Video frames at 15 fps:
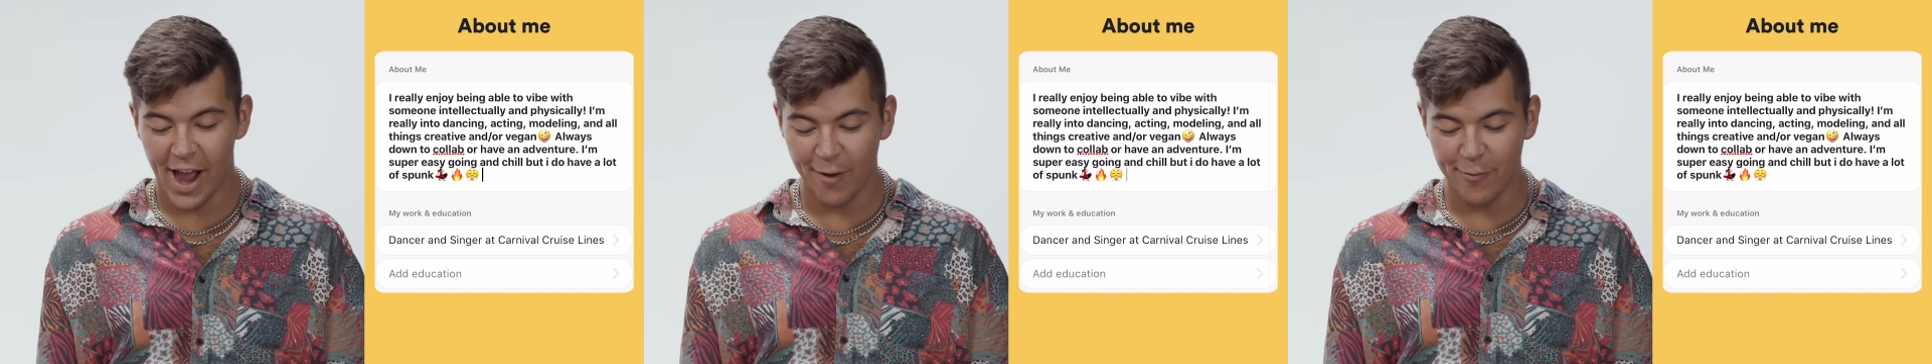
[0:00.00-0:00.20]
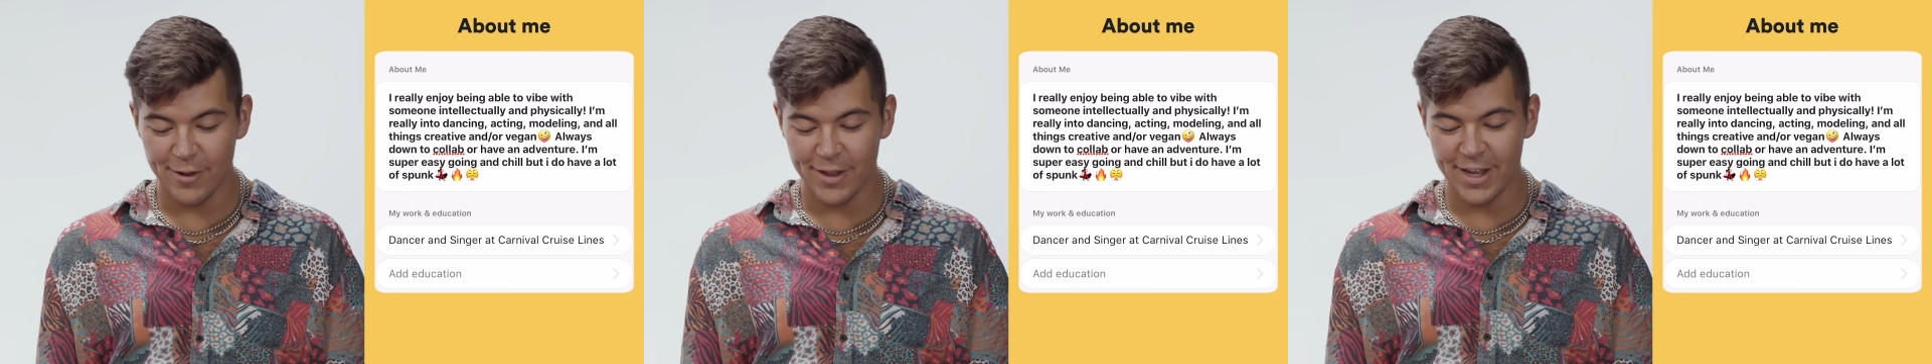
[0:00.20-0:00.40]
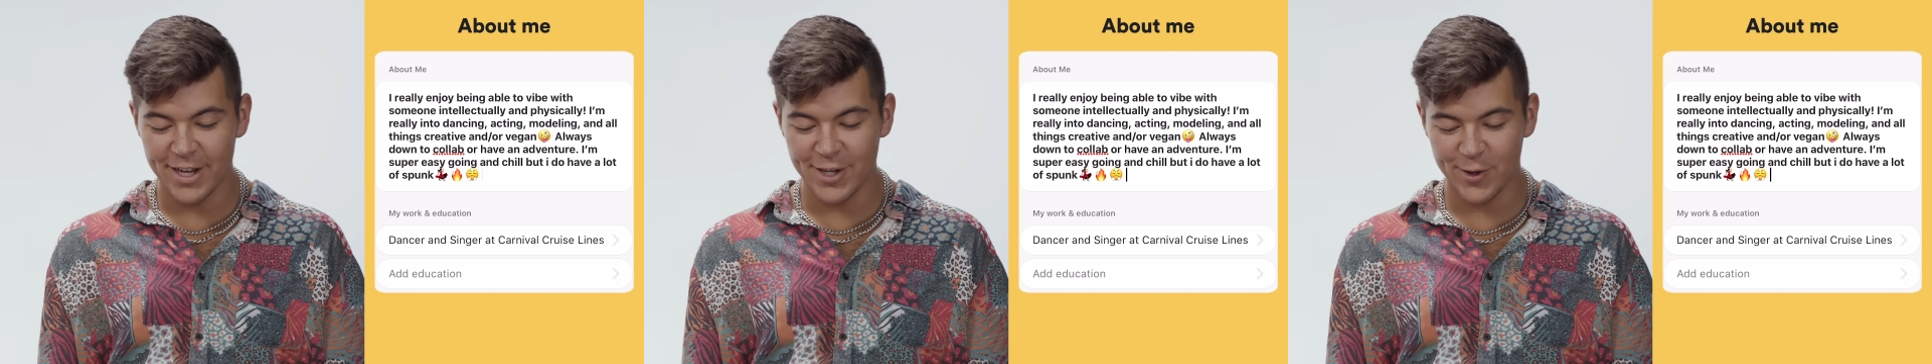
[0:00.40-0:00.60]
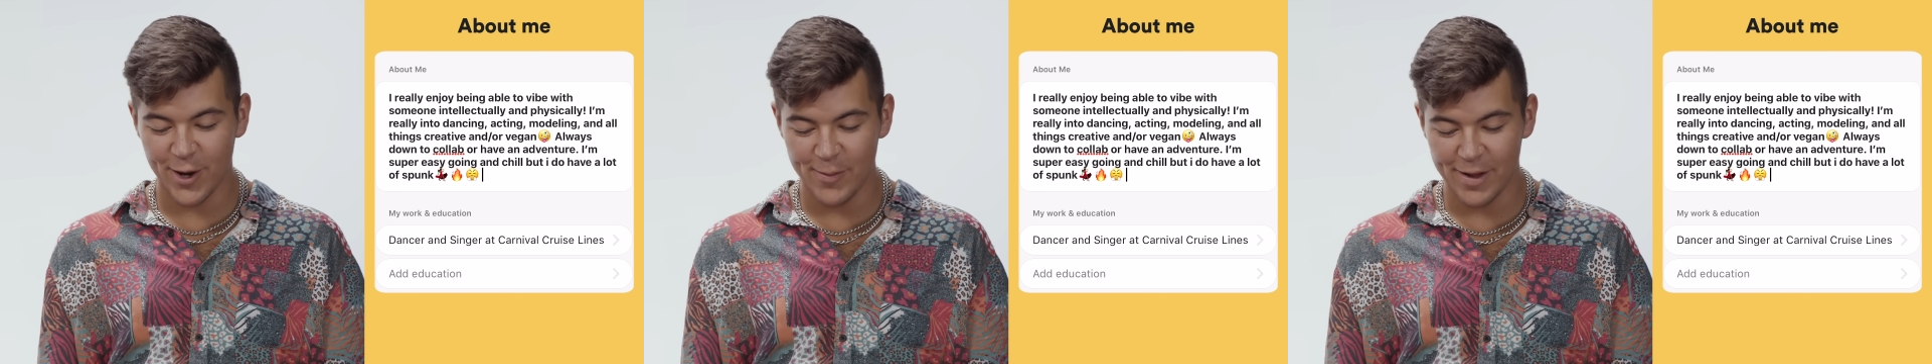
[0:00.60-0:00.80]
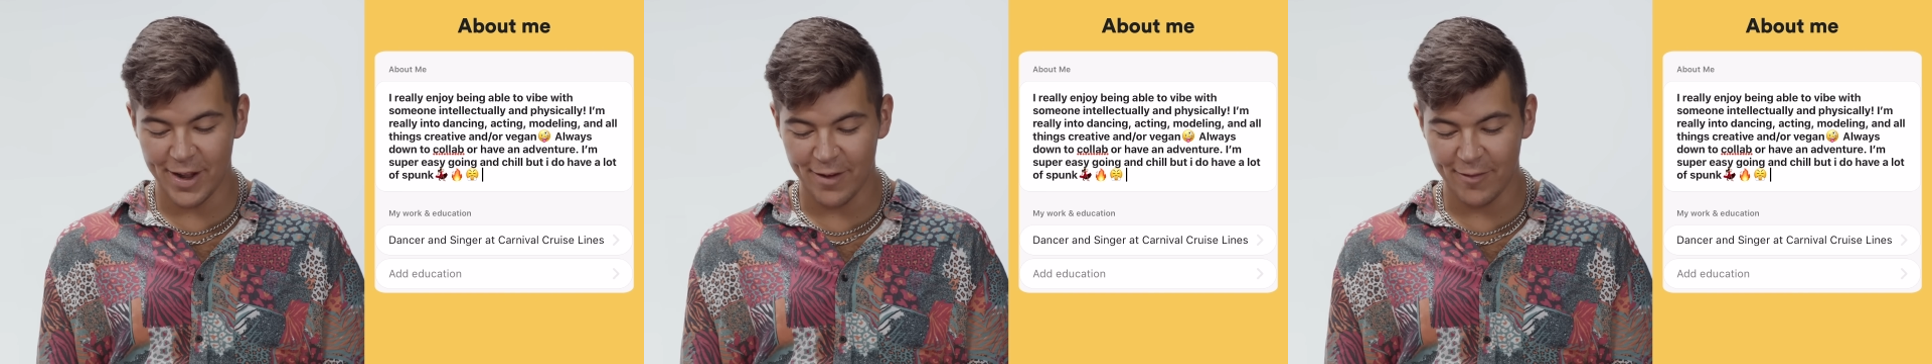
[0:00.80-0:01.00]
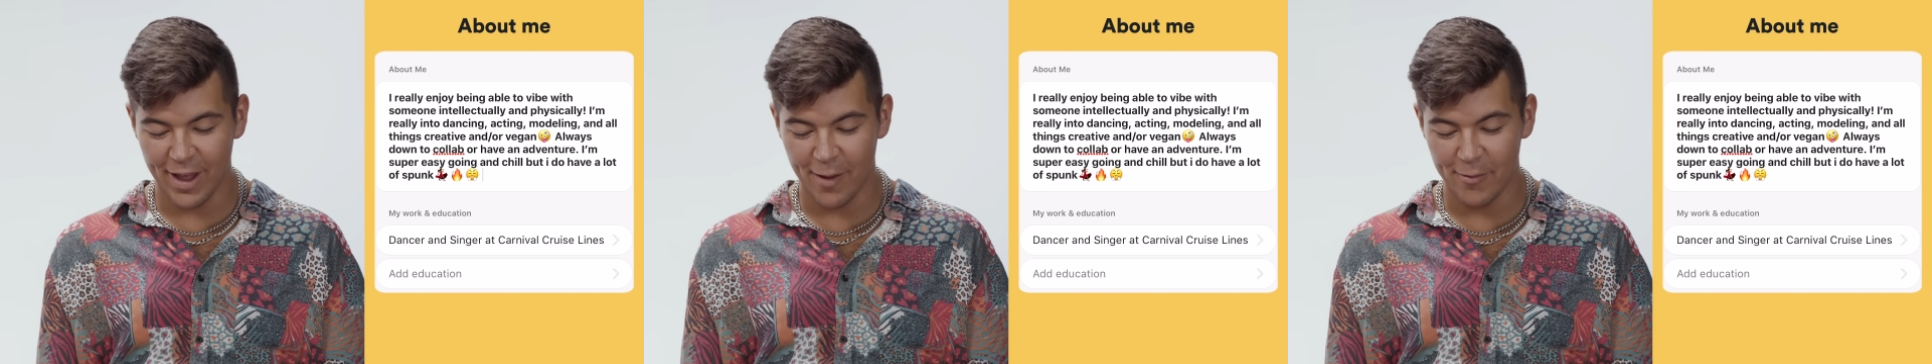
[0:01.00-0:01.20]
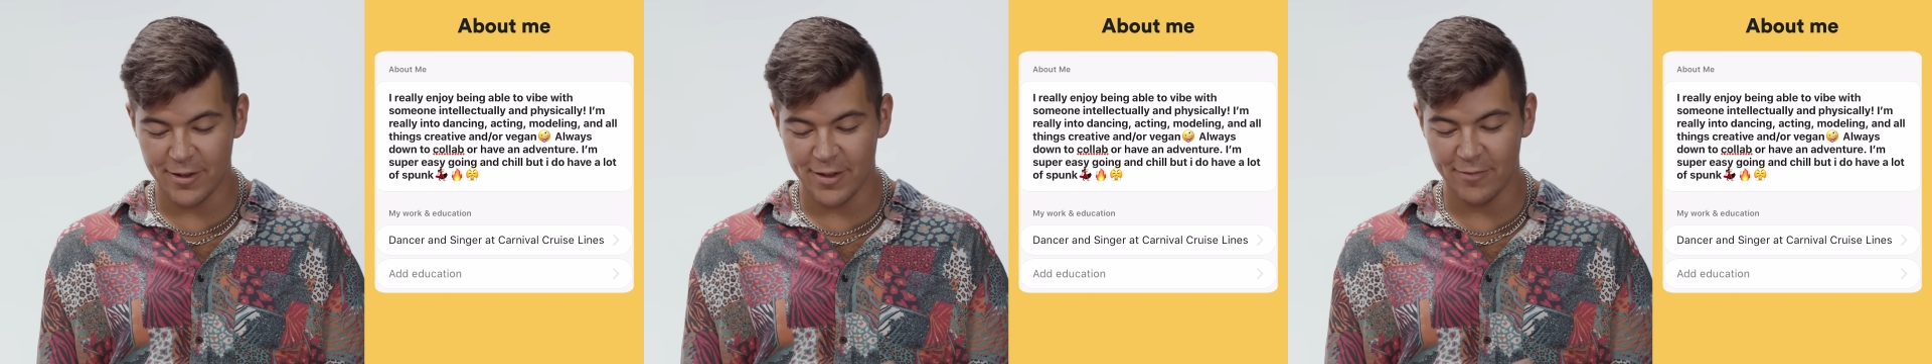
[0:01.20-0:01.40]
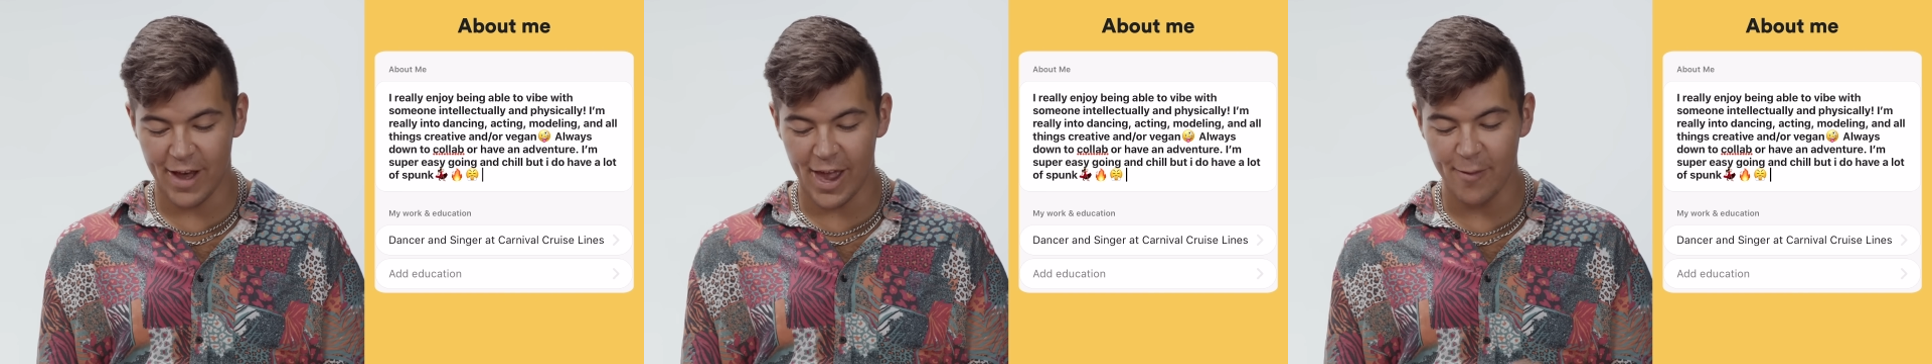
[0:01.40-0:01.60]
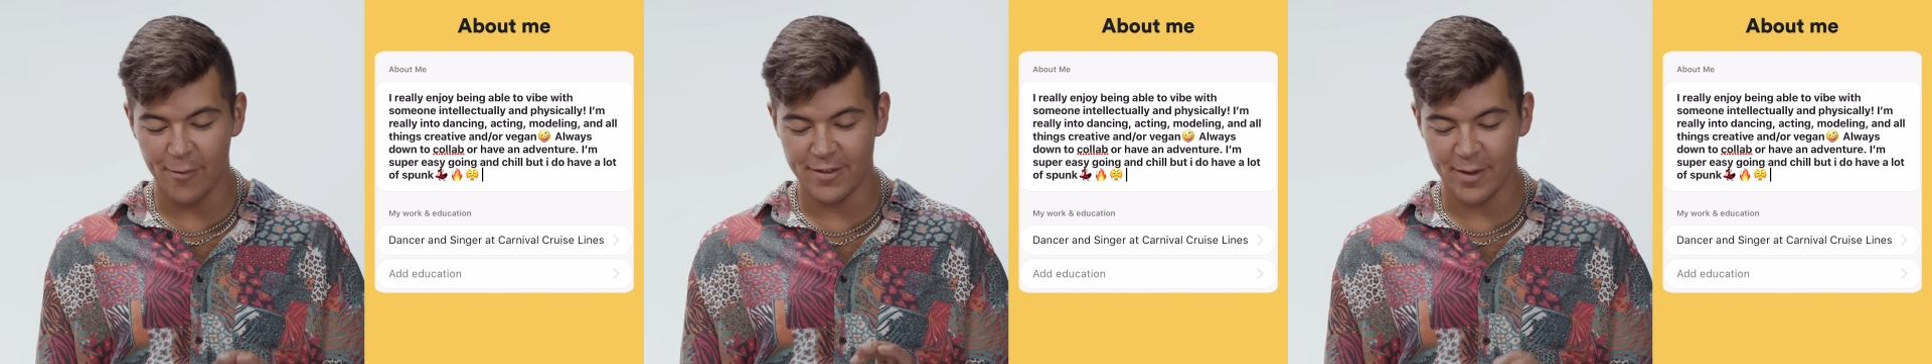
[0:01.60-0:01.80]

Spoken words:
I really enjoy being able to vibe